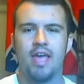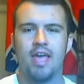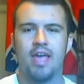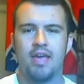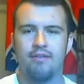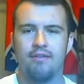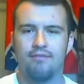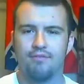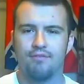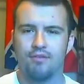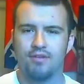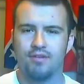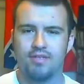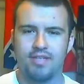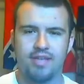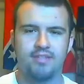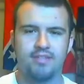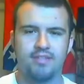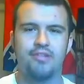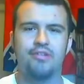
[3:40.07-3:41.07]
and for
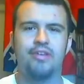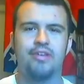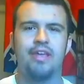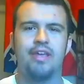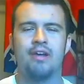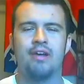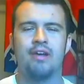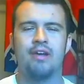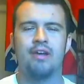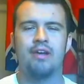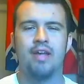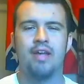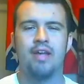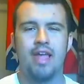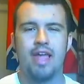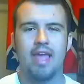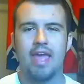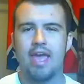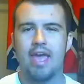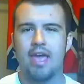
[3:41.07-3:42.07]
dental care
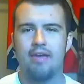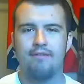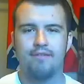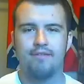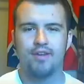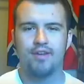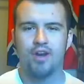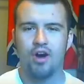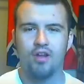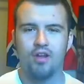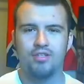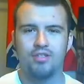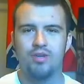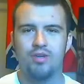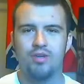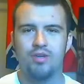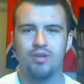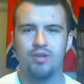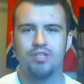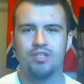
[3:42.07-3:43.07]
and
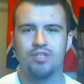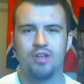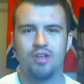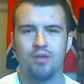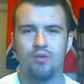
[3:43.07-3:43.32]
college tuition.